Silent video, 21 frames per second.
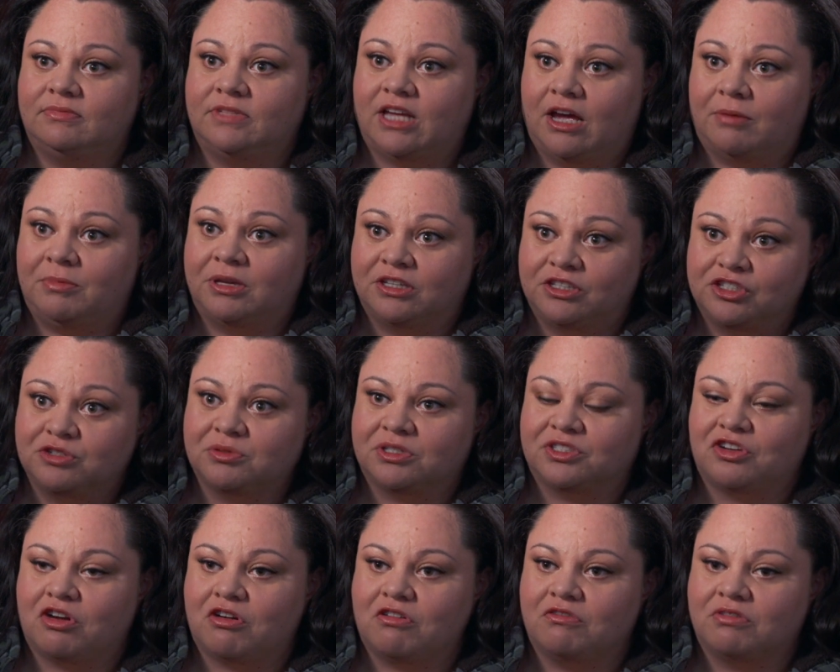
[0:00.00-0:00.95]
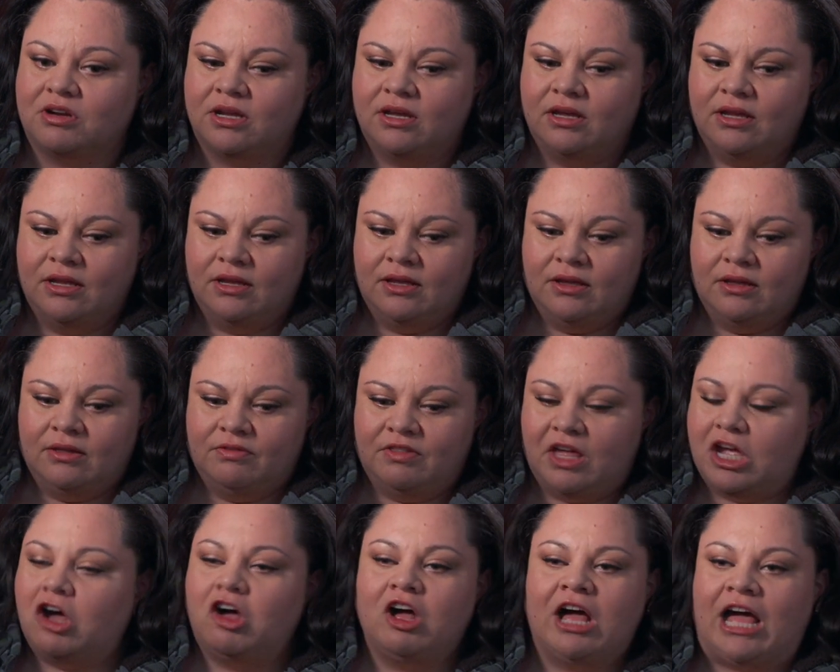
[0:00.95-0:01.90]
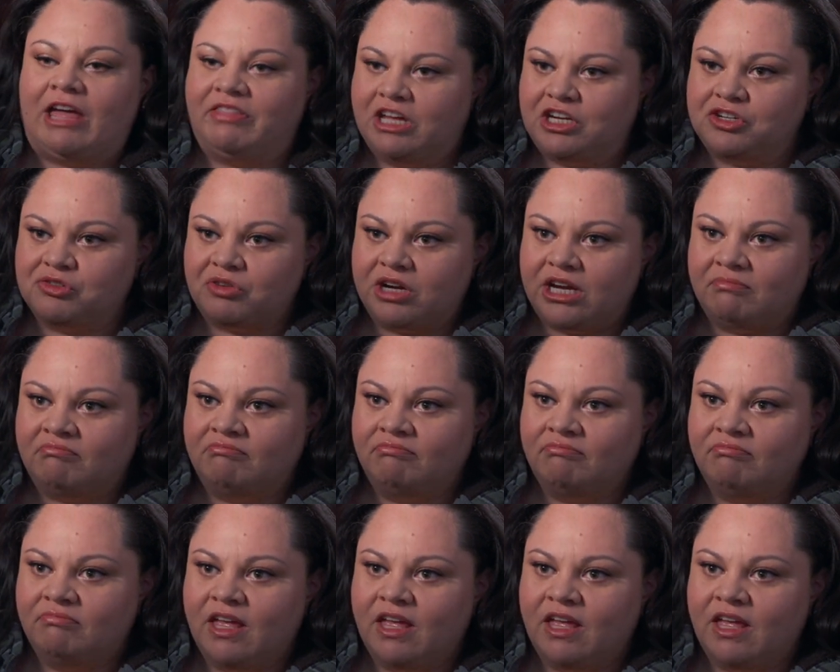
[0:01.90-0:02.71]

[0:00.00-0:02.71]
coming into its own, they all had that dream.